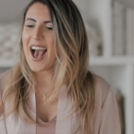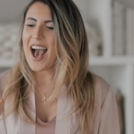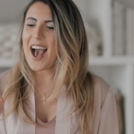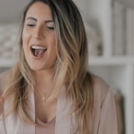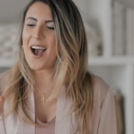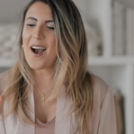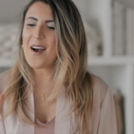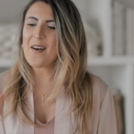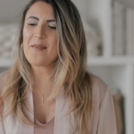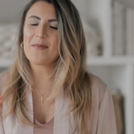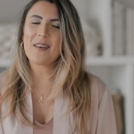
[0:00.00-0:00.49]

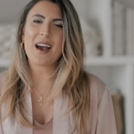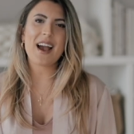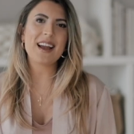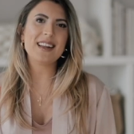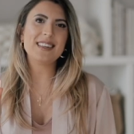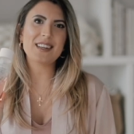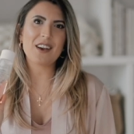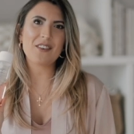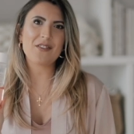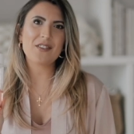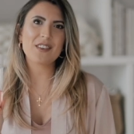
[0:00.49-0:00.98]
Um, I
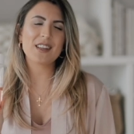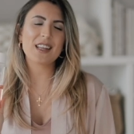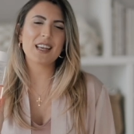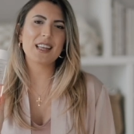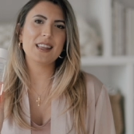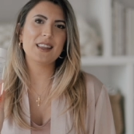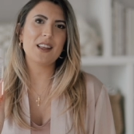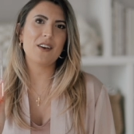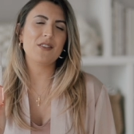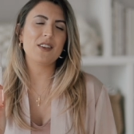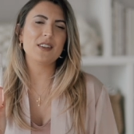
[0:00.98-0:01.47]
definitely
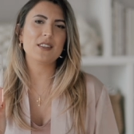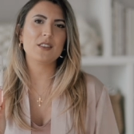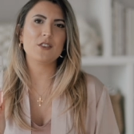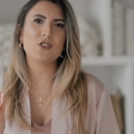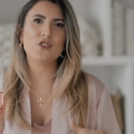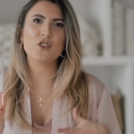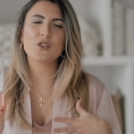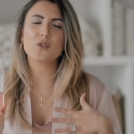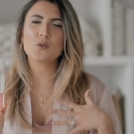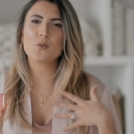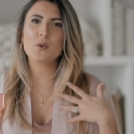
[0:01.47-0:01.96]
love this.
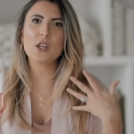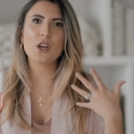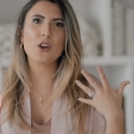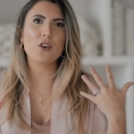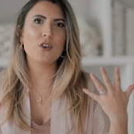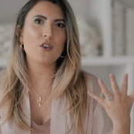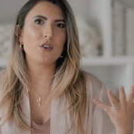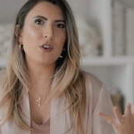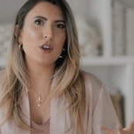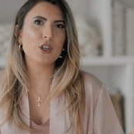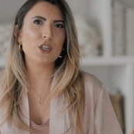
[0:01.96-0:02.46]
It's just really
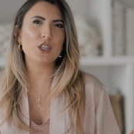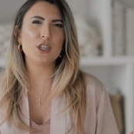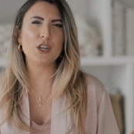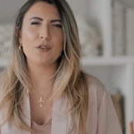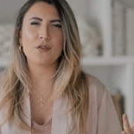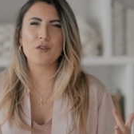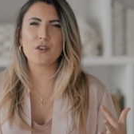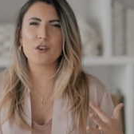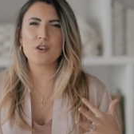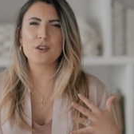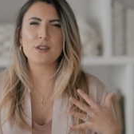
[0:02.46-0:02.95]

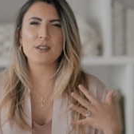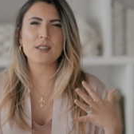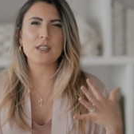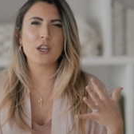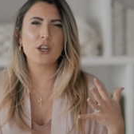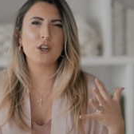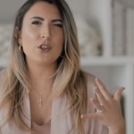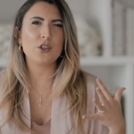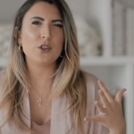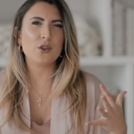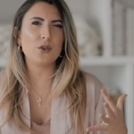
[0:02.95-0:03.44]
nourishing for your
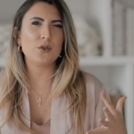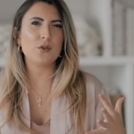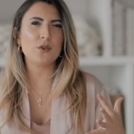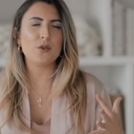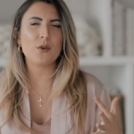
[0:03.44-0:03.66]
skin too.